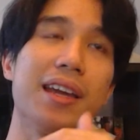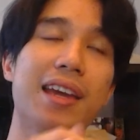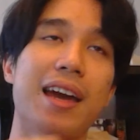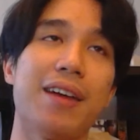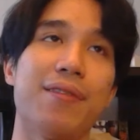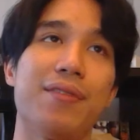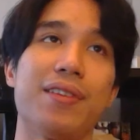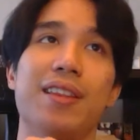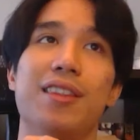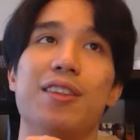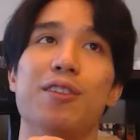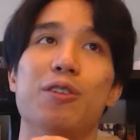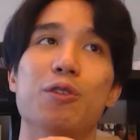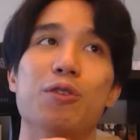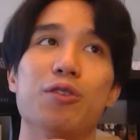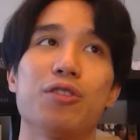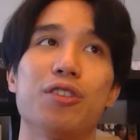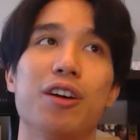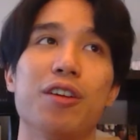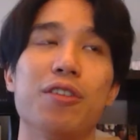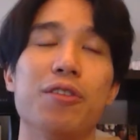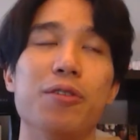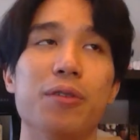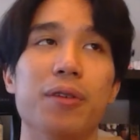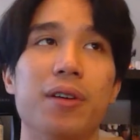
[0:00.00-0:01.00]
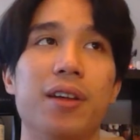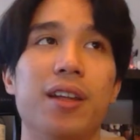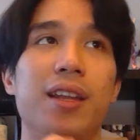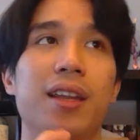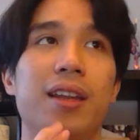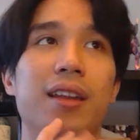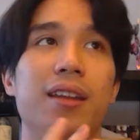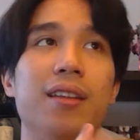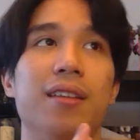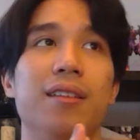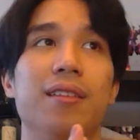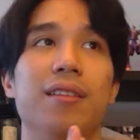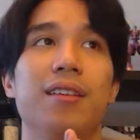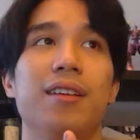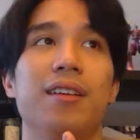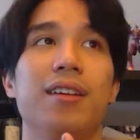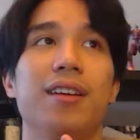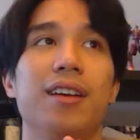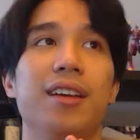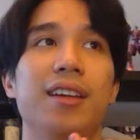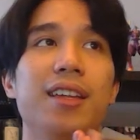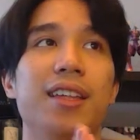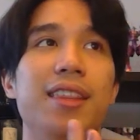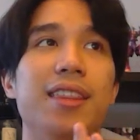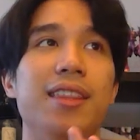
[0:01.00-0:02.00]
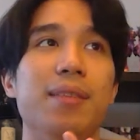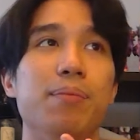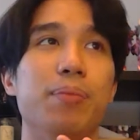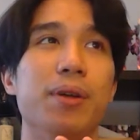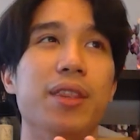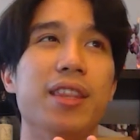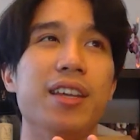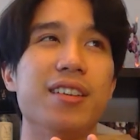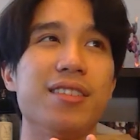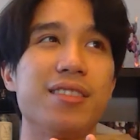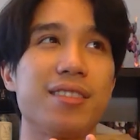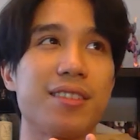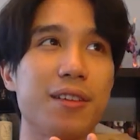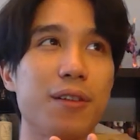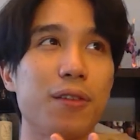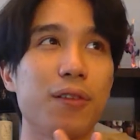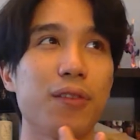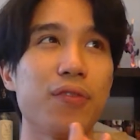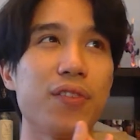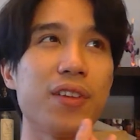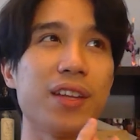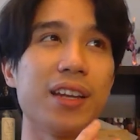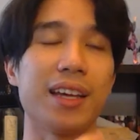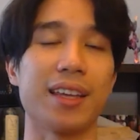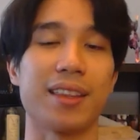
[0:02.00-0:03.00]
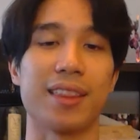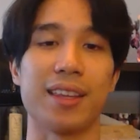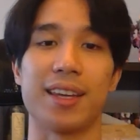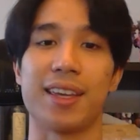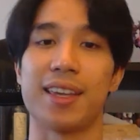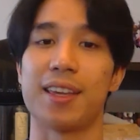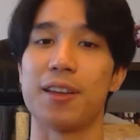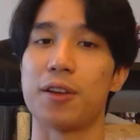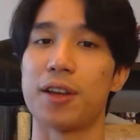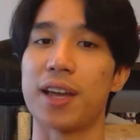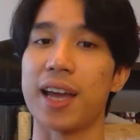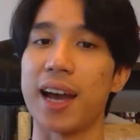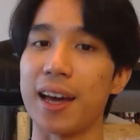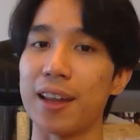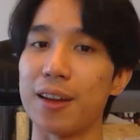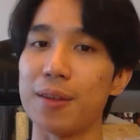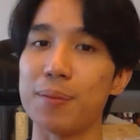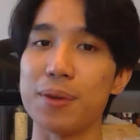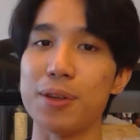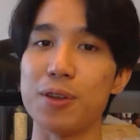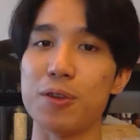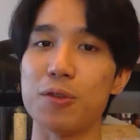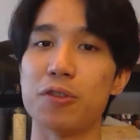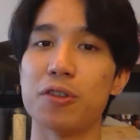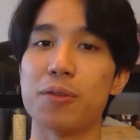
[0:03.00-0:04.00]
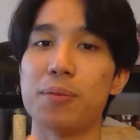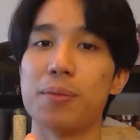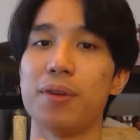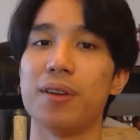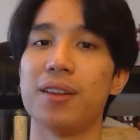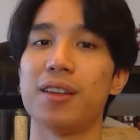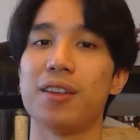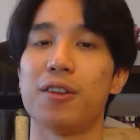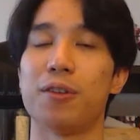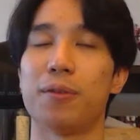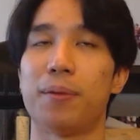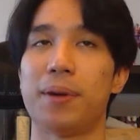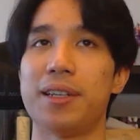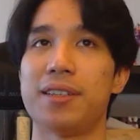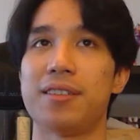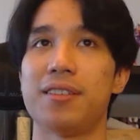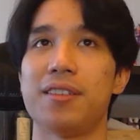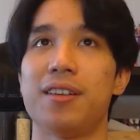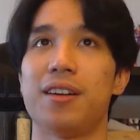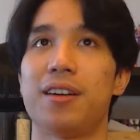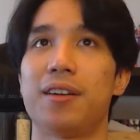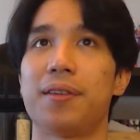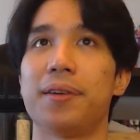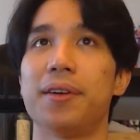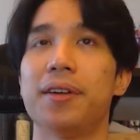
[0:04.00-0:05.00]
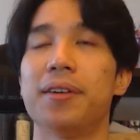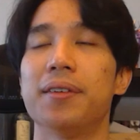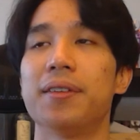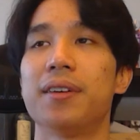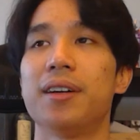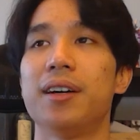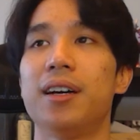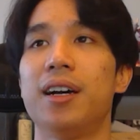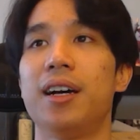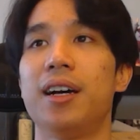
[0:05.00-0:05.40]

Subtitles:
heavy and they're just but they still feel like they could kind of be usable in the right scenario.